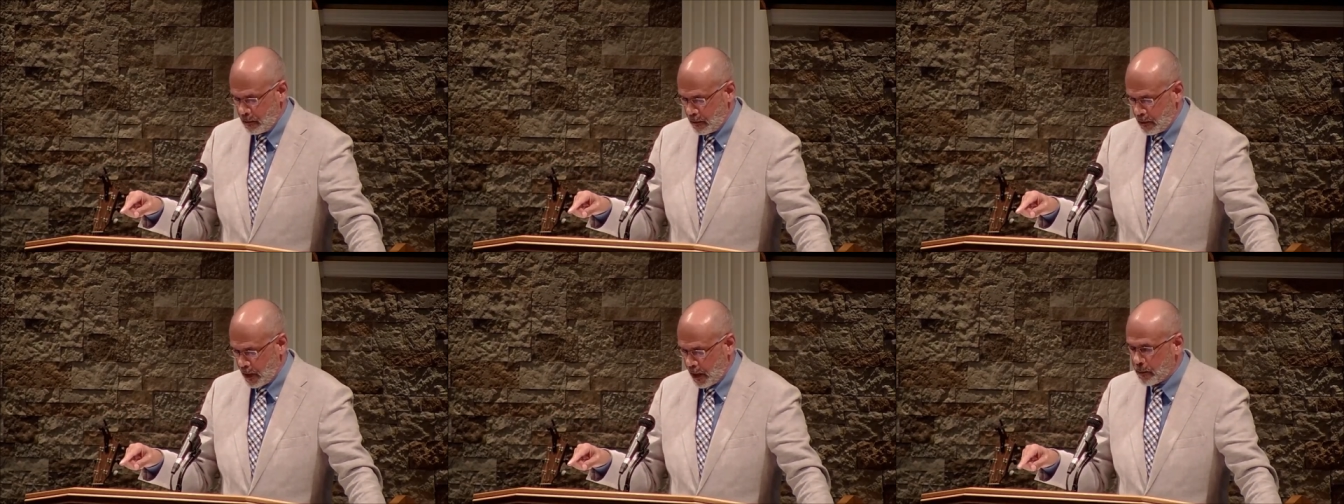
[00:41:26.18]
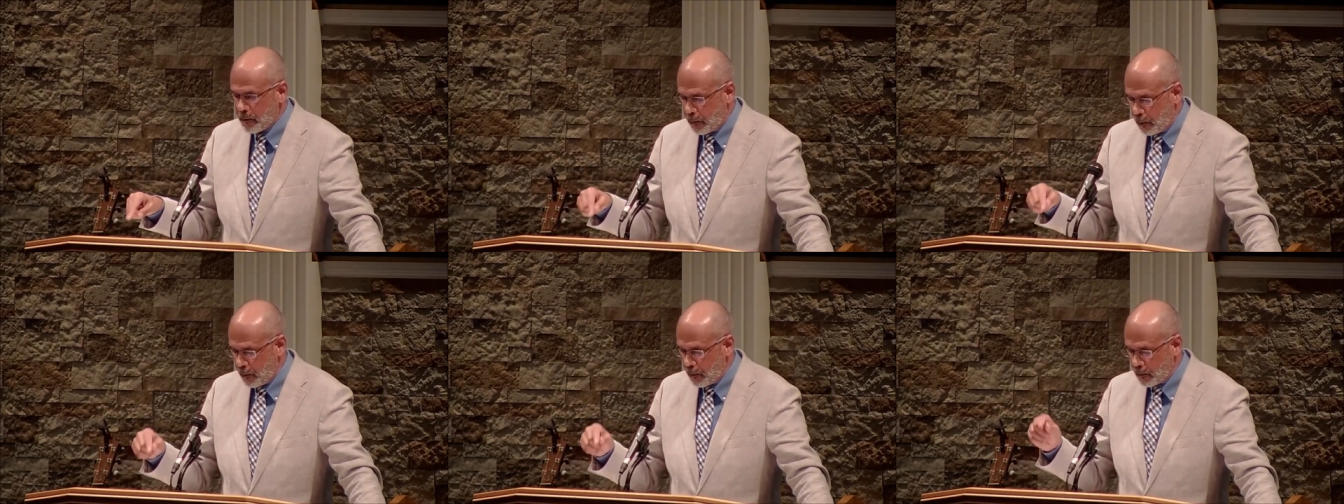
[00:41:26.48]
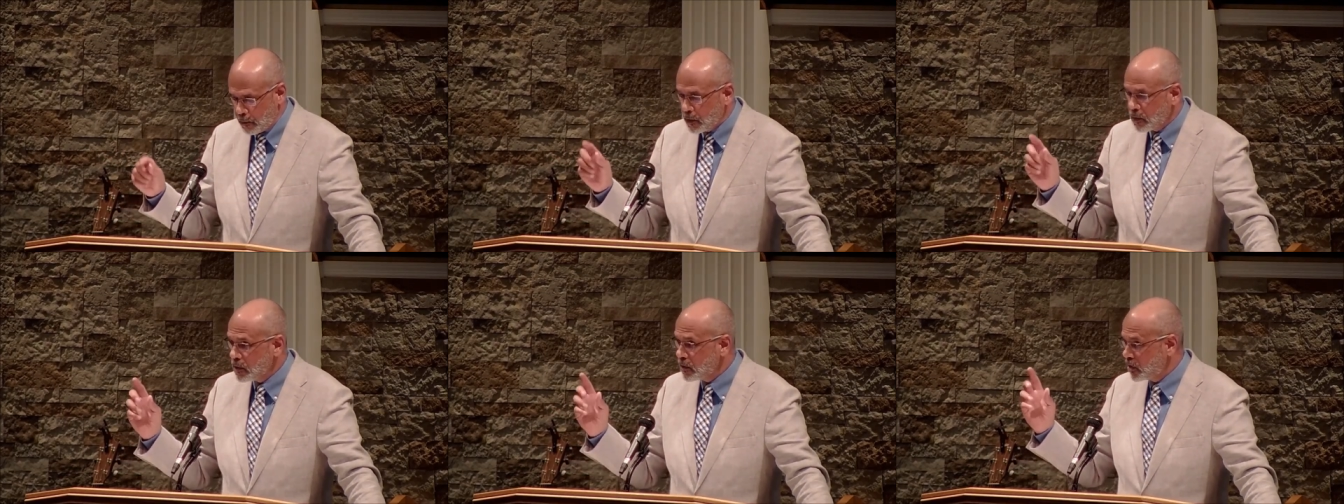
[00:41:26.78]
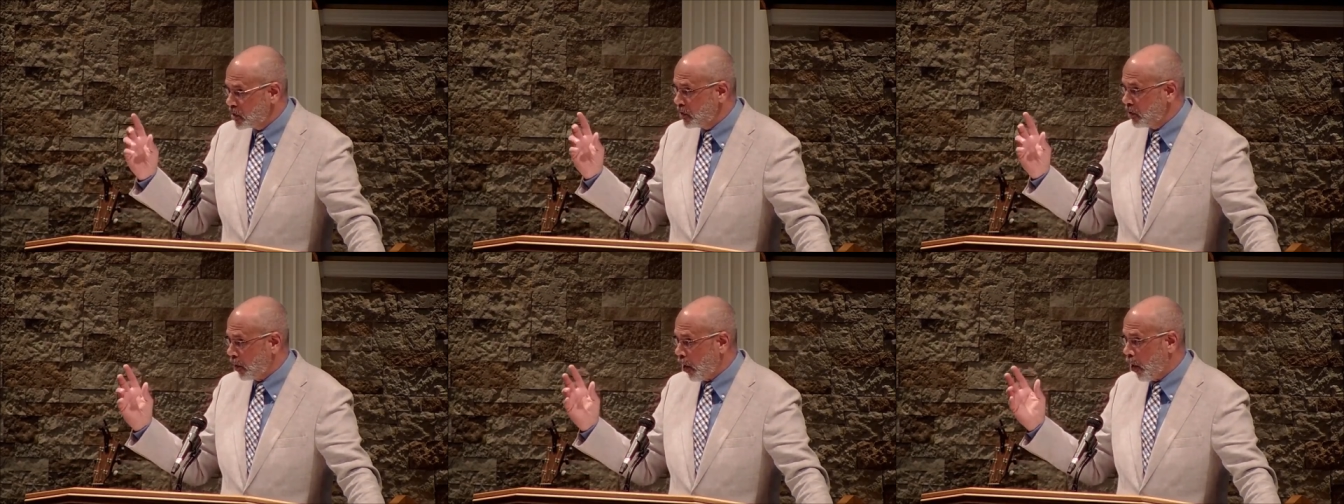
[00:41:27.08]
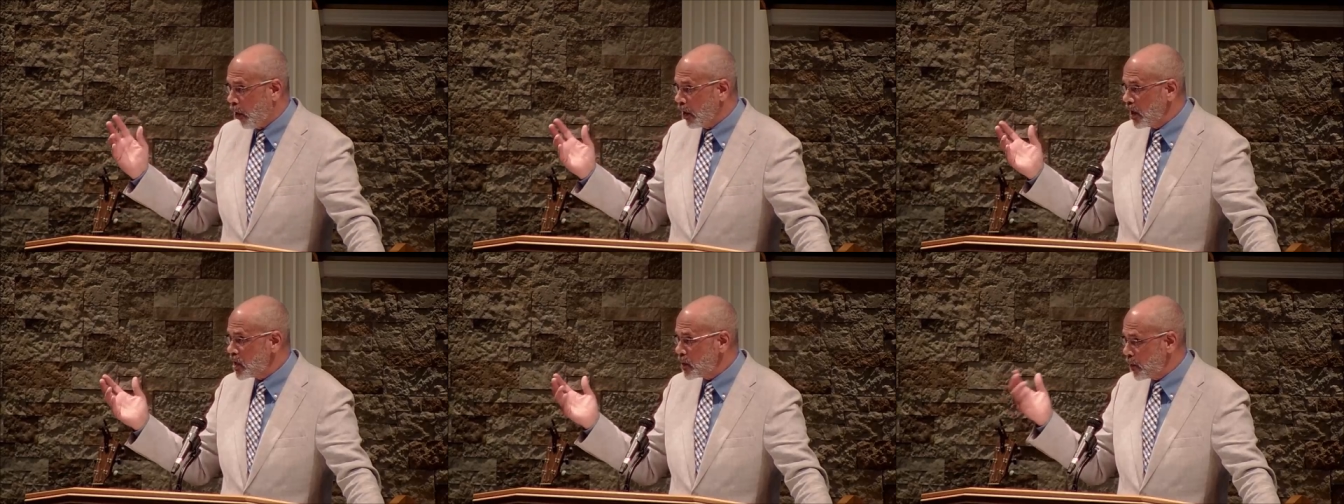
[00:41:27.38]
Uh, the
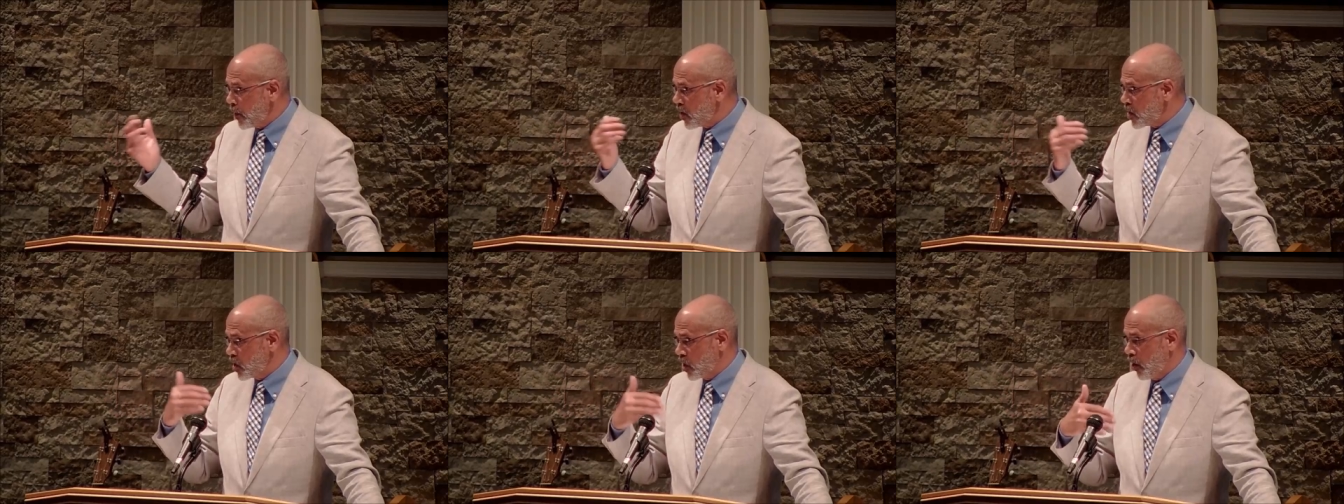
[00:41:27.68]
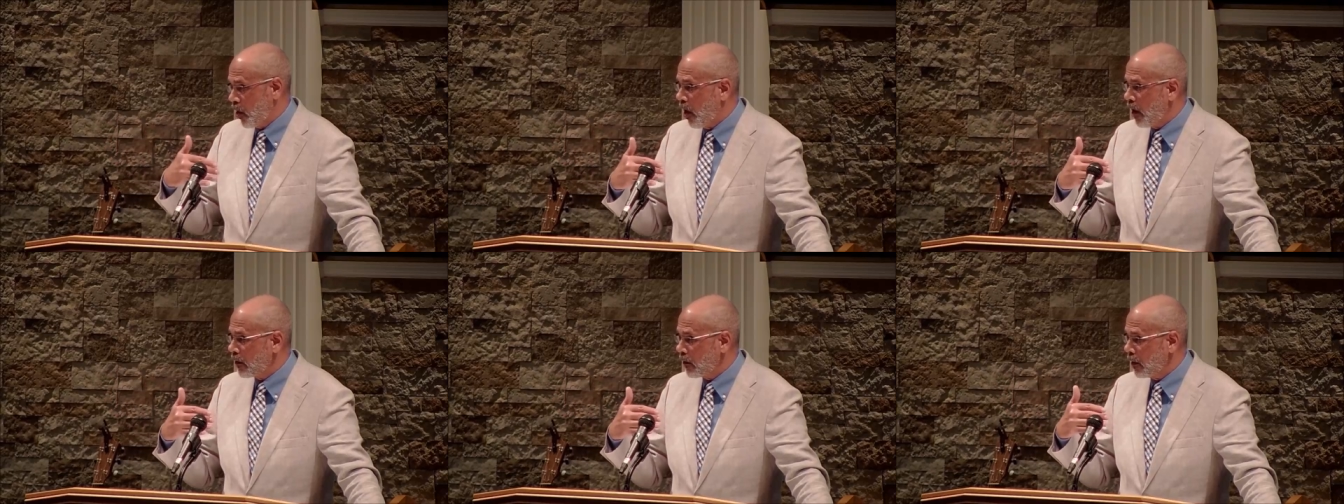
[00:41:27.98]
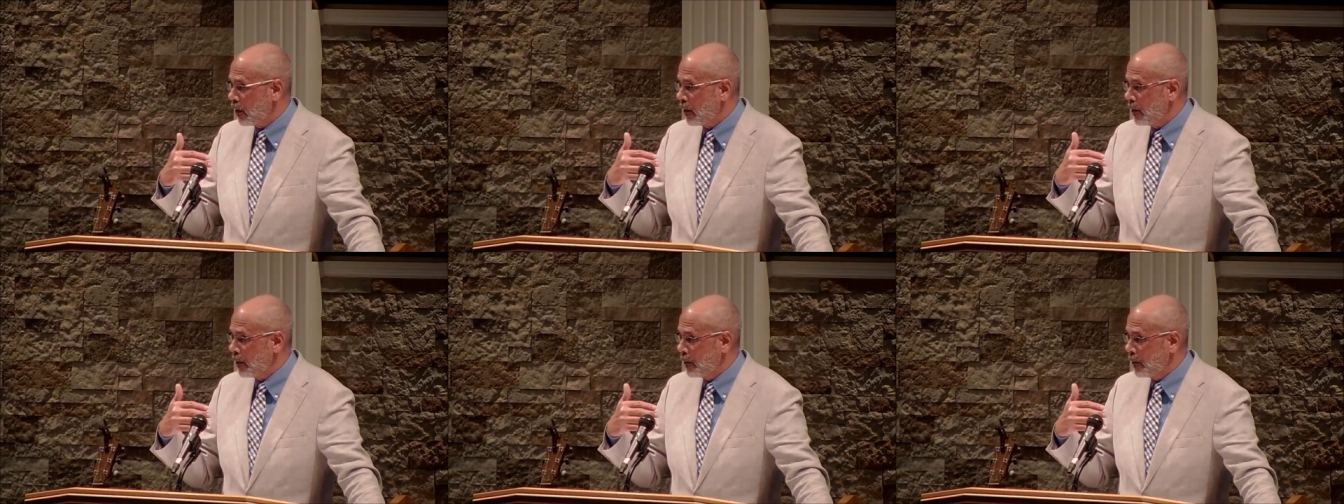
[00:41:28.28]
Holy Spirit's the author